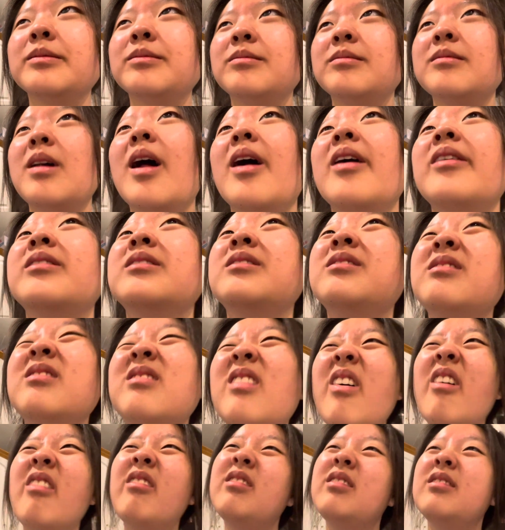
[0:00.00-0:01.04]

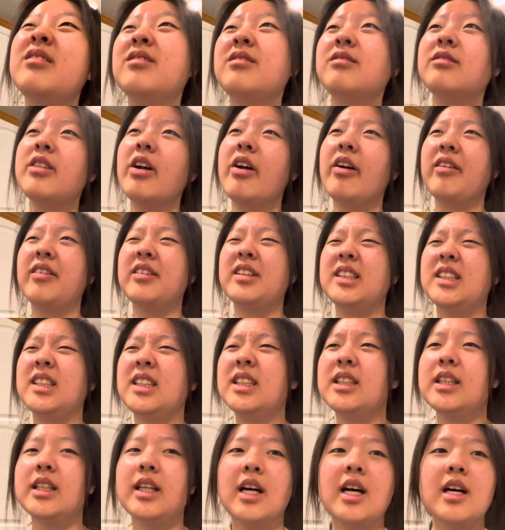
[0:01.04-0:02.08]
Um,
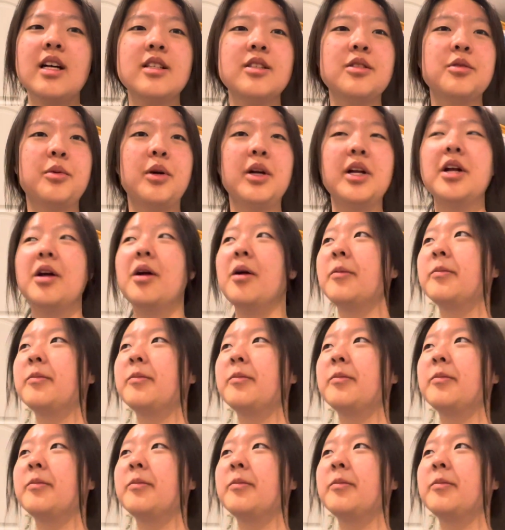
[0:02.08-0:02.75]
I guess. ready?